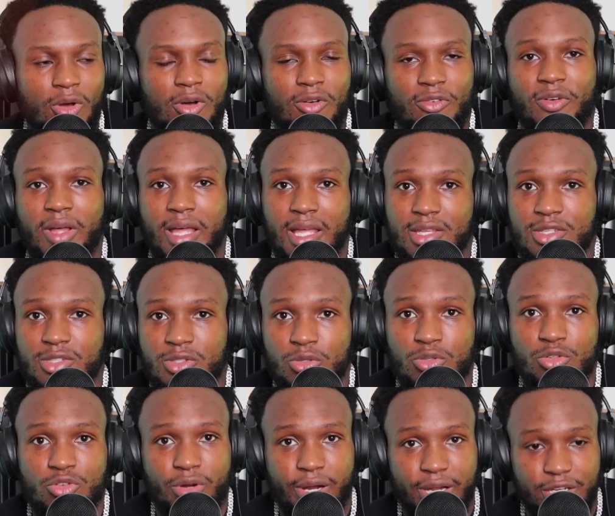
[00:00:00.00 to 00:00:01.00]
lot of fighters
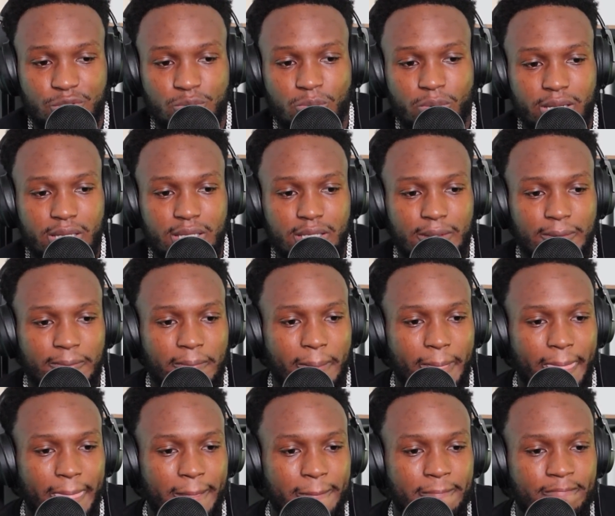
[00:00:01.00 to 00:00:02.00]
do crash weight
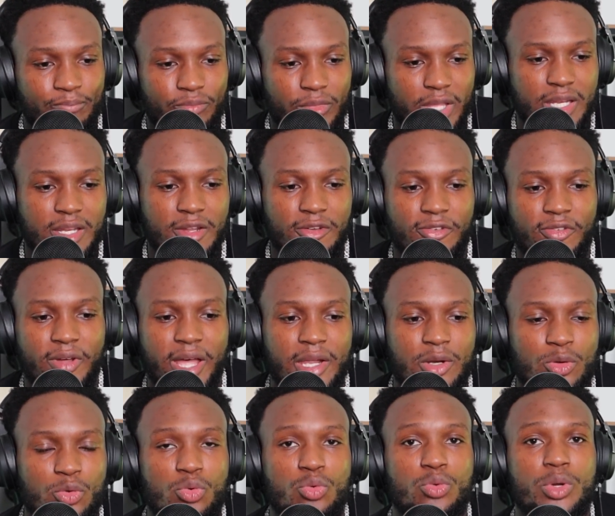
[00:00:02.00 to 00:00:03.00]
in the
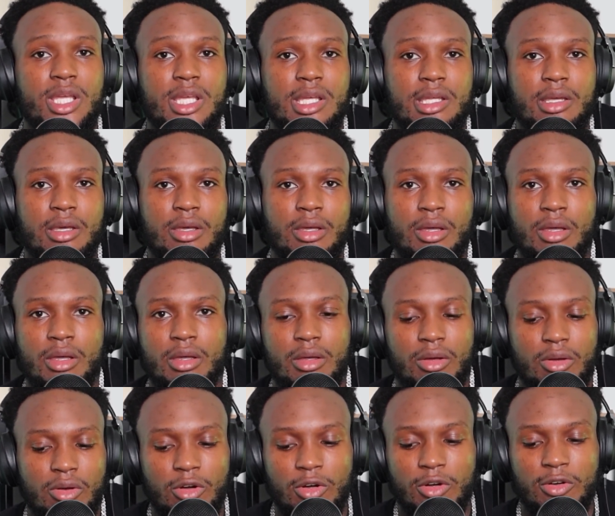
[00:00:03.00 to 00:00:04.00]
final week
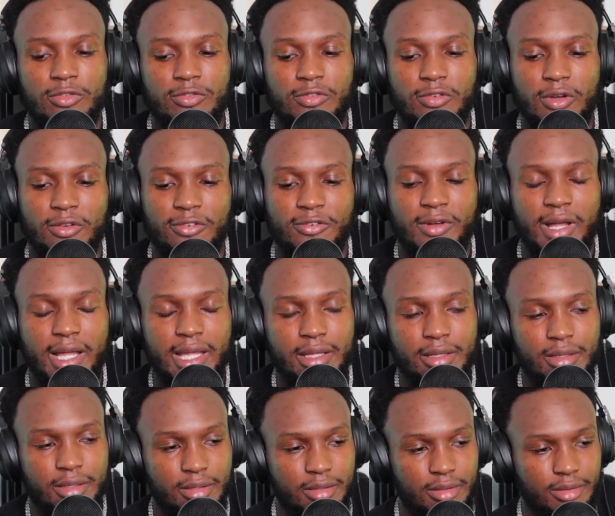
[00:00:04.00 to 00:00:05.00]
of a fight